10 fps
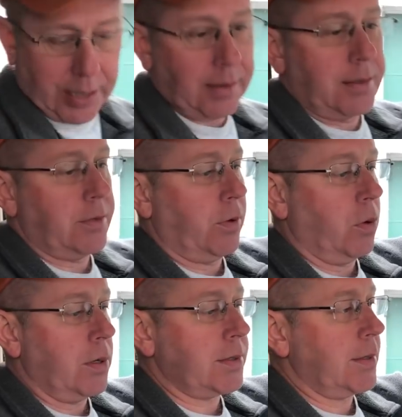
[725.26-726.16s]
checklist, of
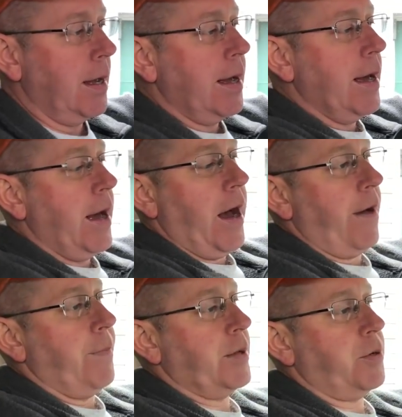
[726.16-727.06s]
course.
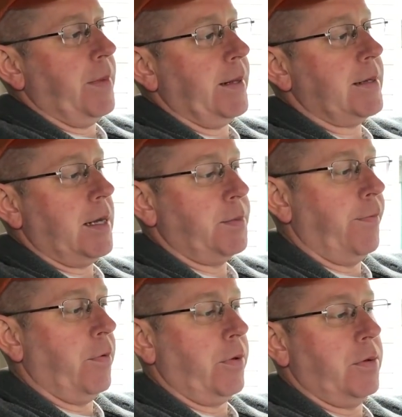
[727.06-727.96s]
I've mentioned many times
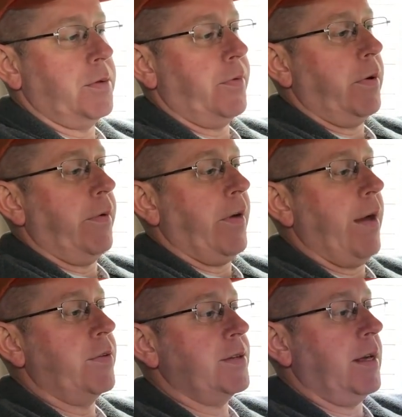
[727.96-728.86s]
before, those of you who have
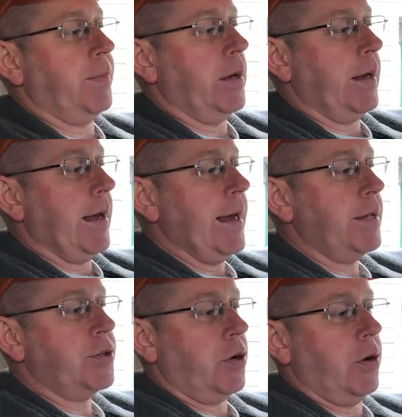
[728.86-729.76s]
ever seen me
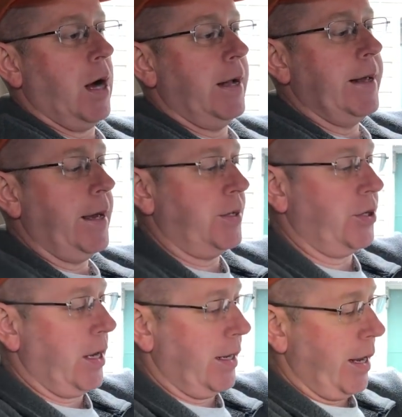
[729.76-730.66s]
hitch or
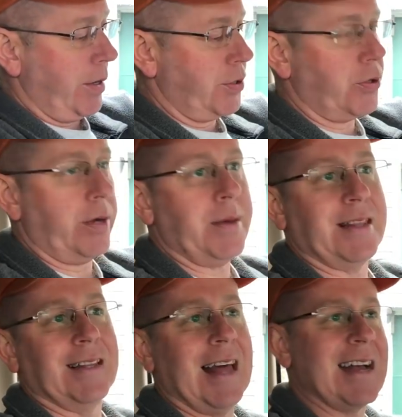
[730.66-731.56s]
unhitch an Airstream
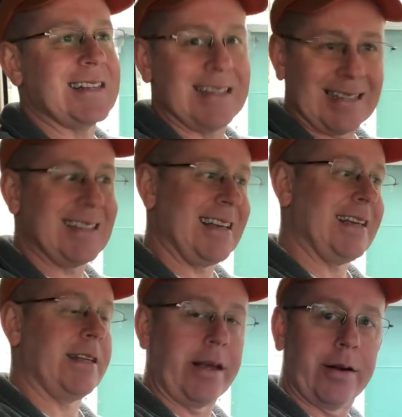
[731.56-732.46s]
in the last
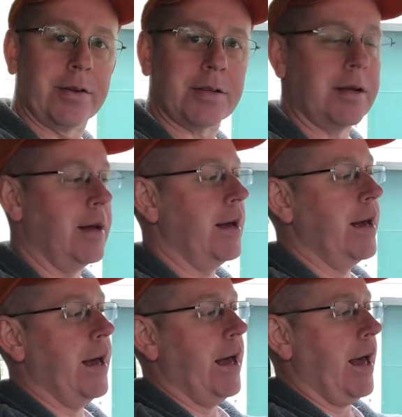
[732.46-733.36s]
16 years
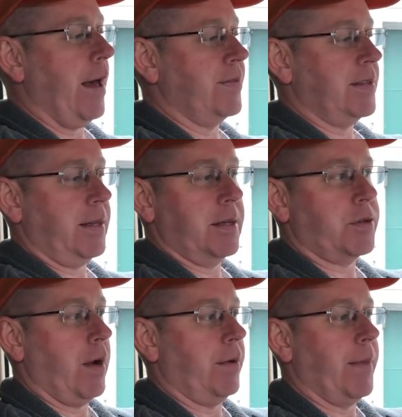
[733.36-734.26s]
have seen
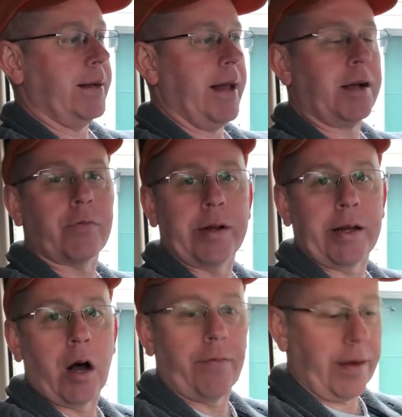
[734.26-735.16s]
this around my neck,
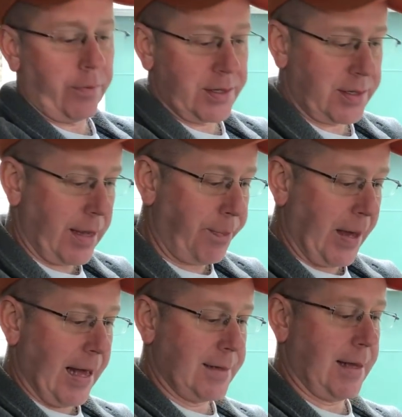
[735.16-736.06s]
reading off every step
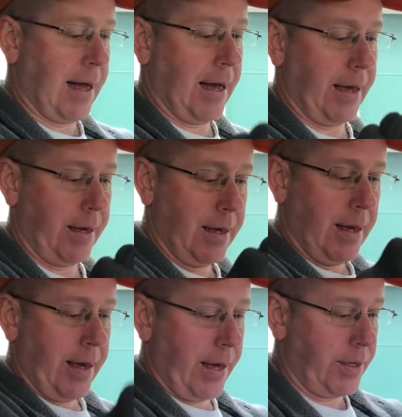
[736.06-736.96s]
as I
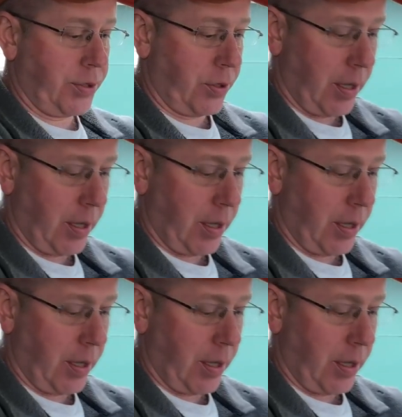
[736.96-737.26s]
hitch or